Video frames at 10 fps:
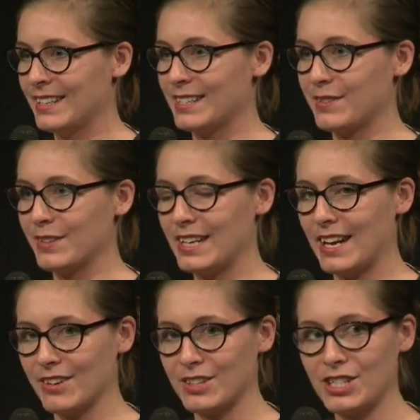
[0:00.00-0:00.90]
this very
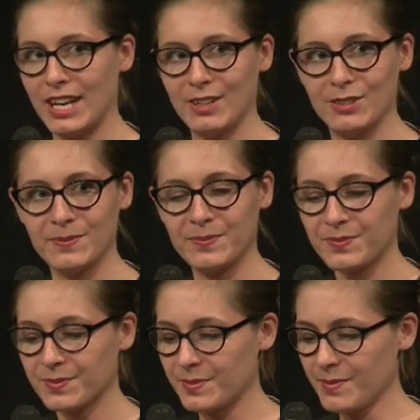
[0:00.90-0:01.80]
narrow channel.
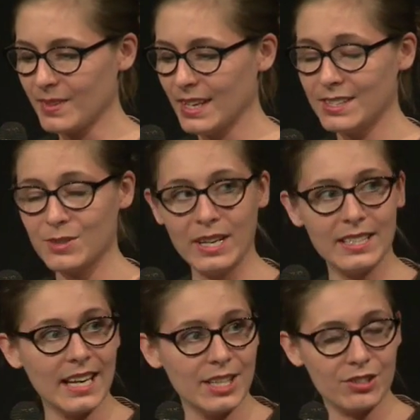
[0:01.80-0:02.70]
And it's quite a
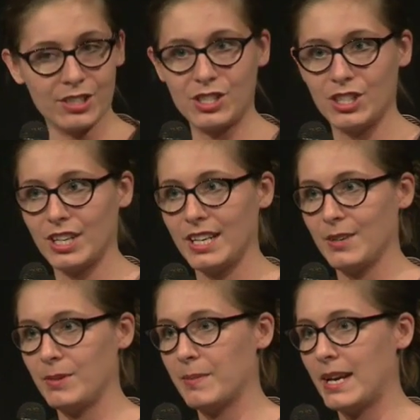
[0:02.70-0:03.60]
dangerous journey,
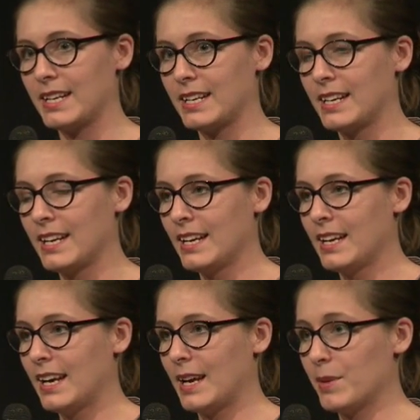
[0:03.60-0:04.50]
and we made it
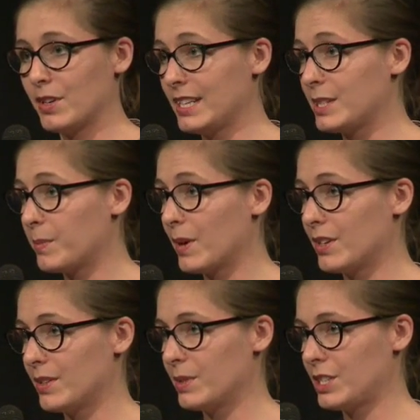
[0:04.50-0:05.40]
on his
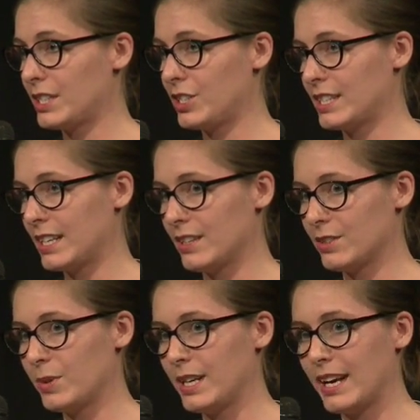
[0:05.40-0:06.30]
boat, which is just a little
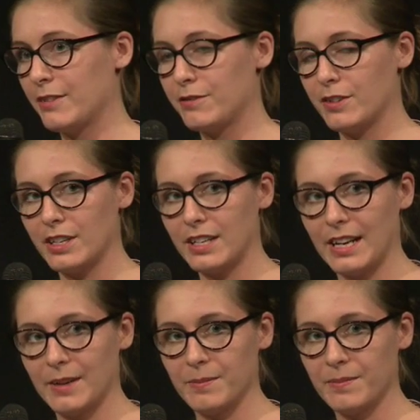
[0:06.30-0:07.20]
28-foot
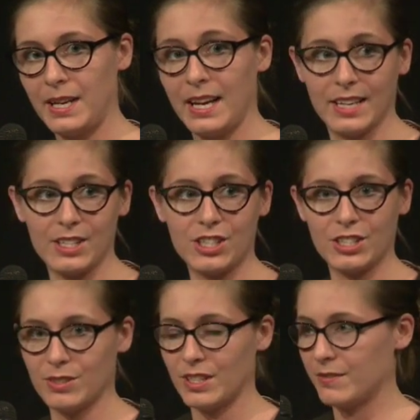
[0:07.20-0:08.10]
ketch.
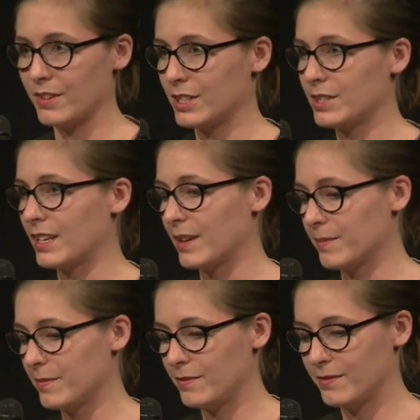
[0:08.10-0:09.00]
It was
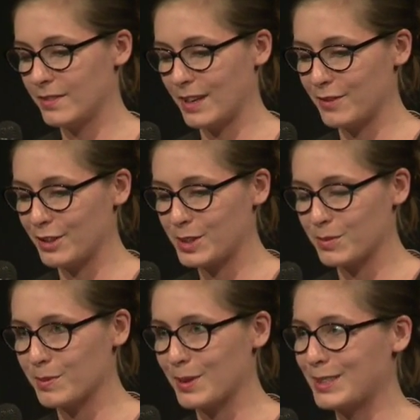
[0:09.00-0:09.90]
a very
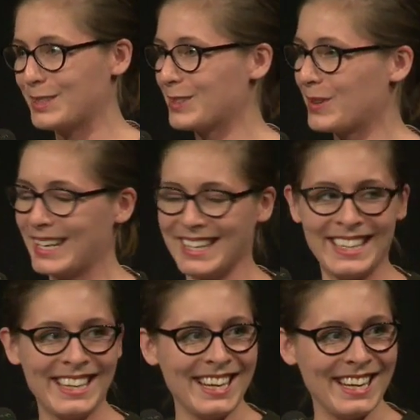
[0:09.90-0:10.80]
small boat, so
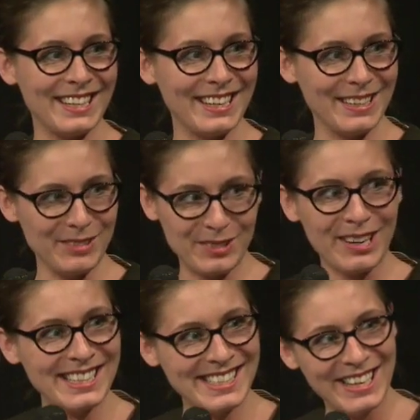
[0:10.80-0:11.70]
it was
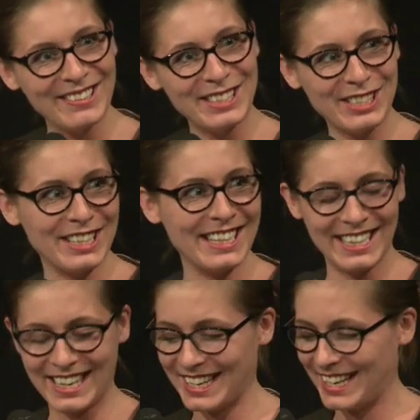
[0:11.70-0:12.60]
quite a scary journey,
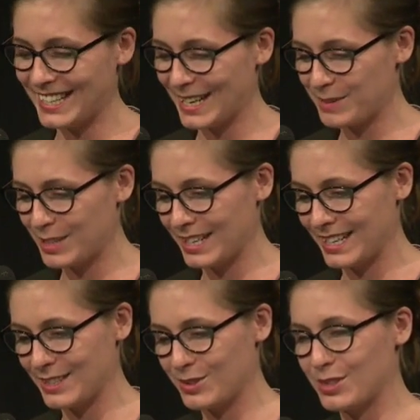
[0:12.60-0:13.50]
and I ended up turning
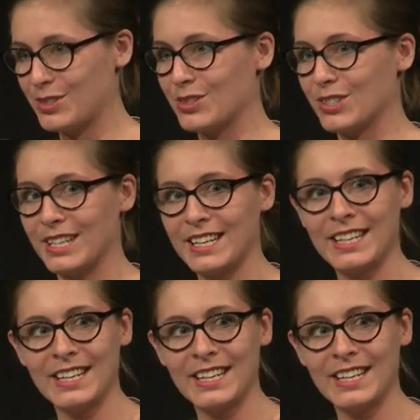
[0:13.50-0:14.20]
it into a story